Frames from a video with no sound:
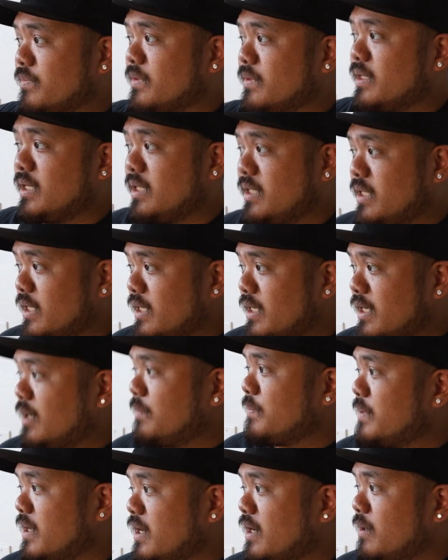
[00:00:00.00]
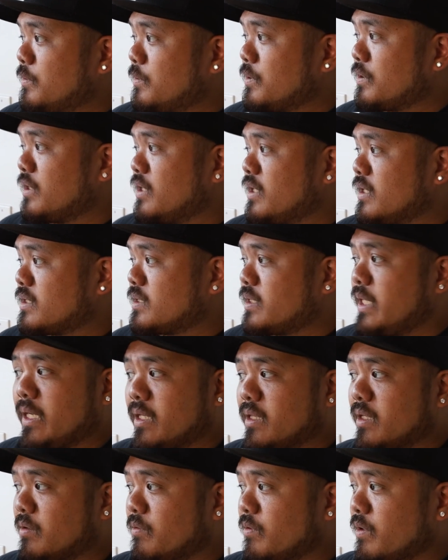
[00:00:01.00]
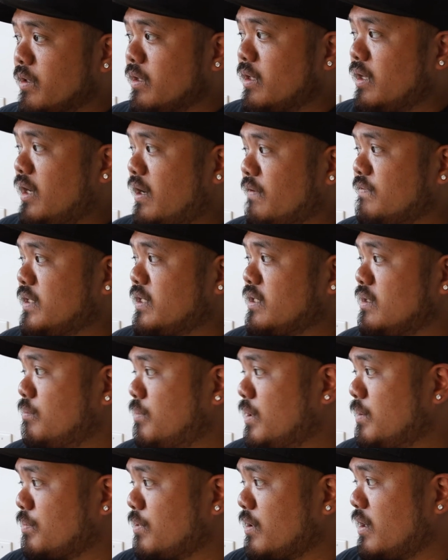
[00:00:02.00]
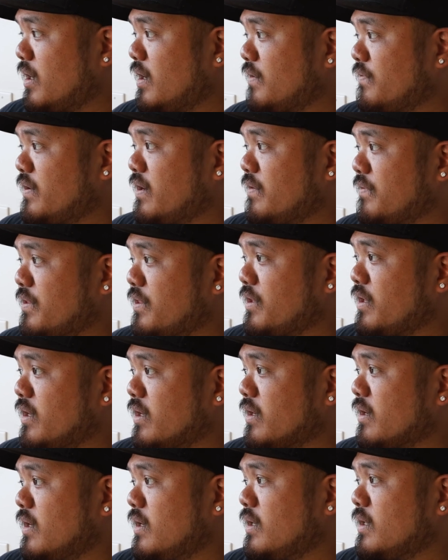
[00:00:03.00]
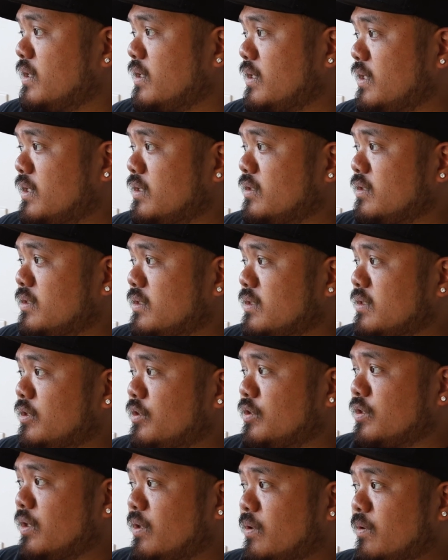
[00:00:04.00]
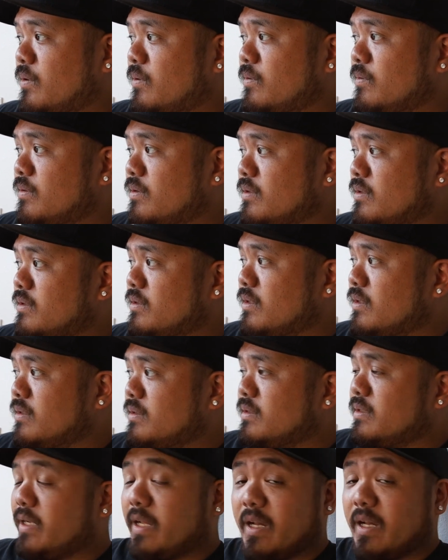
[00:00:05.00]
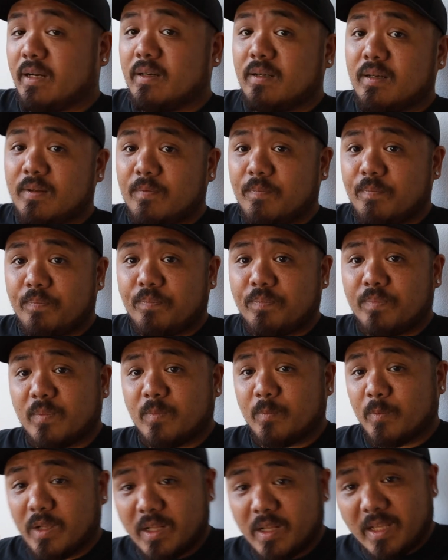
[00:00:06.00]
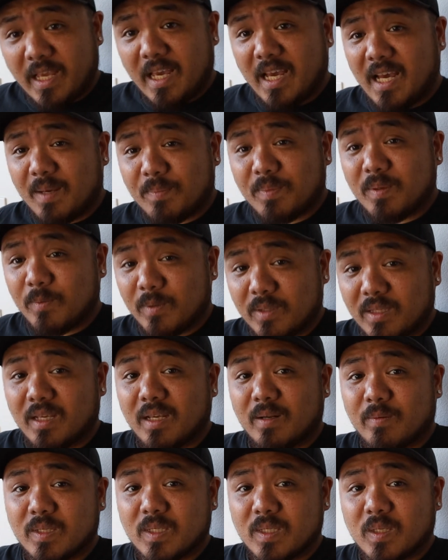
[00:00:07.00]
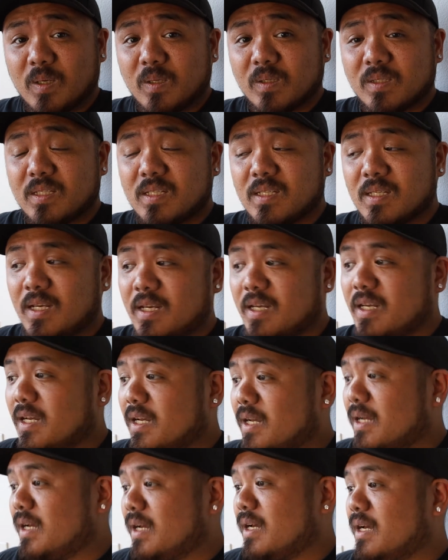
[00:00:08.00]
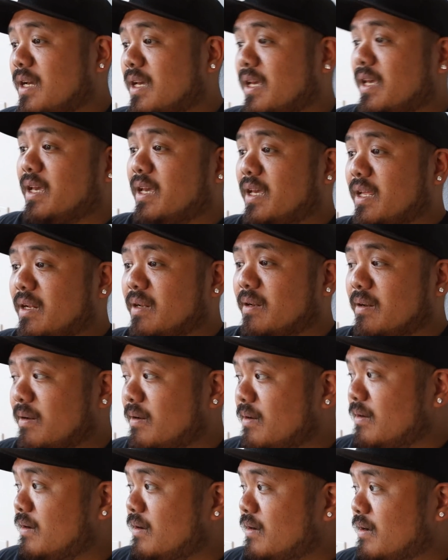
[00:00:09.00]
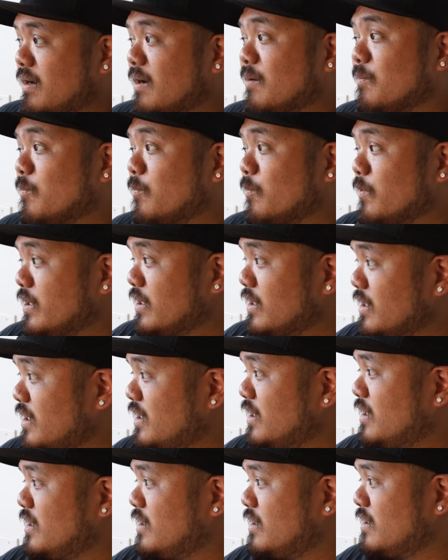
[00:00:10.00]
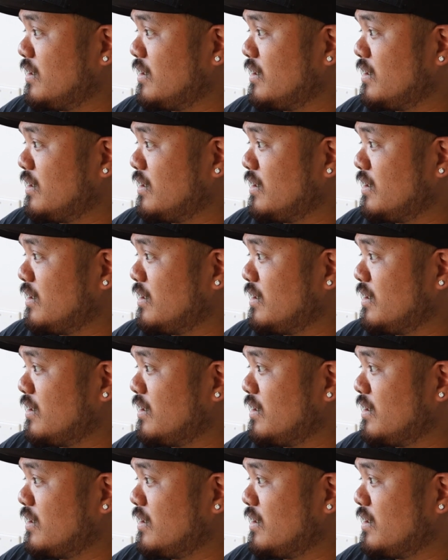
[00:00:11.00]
He did help me out with this, taking the grill off, taking the bumper off and everything. So, yeah. Really happy with the end results. And I'm really